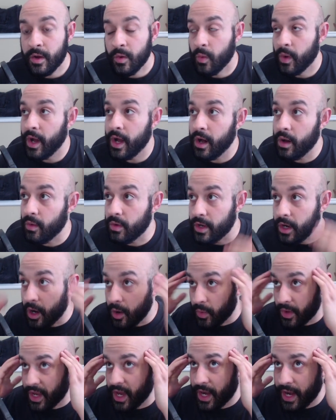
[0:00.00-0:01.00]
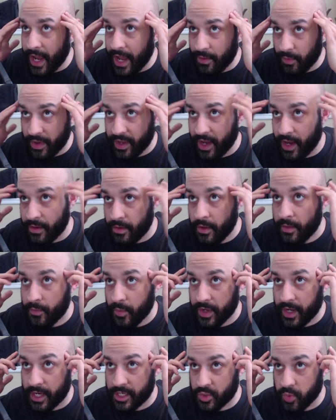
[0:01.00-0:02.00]
well, you know, we got
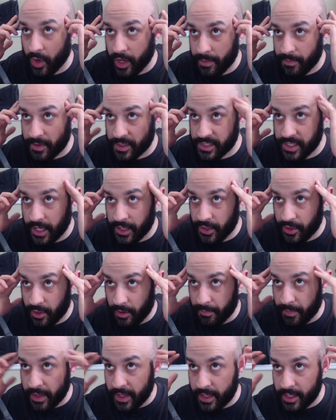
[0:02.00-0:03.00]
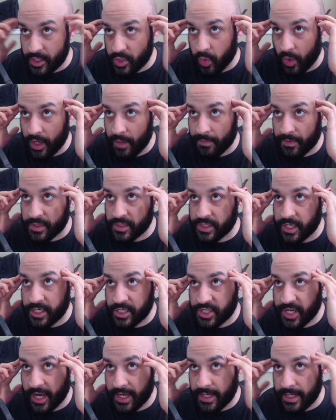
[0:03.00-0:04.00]
20% European, 20%
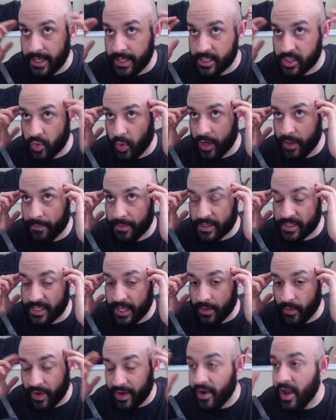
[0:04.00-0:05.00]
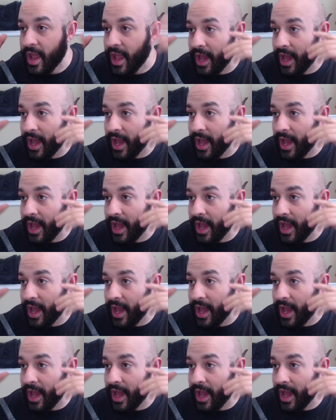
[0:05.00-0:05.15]
Chinese, 20% whatever,